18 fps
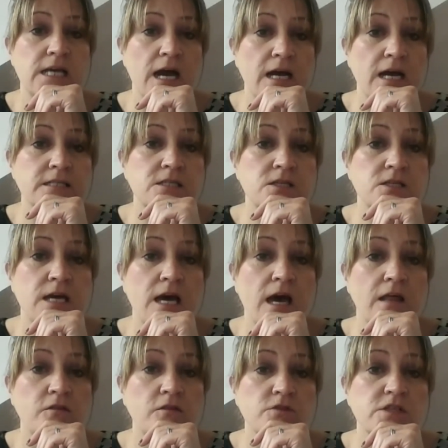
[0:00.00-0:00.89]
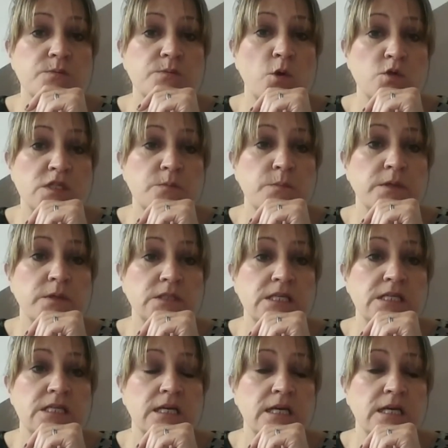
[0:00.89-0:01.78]
add to that the
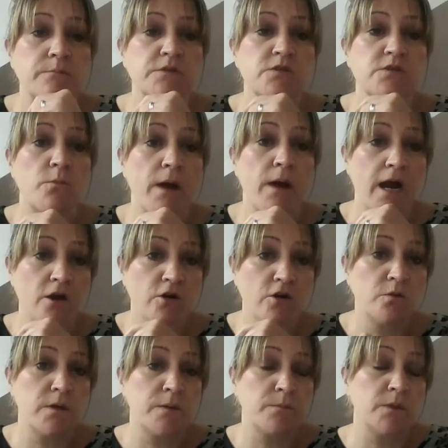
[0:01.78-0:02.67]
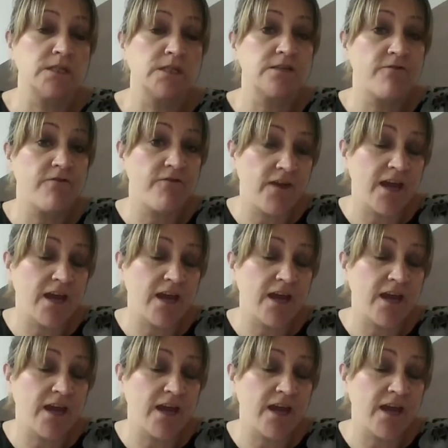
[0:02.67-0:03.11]
responsibility that comes from our commitment to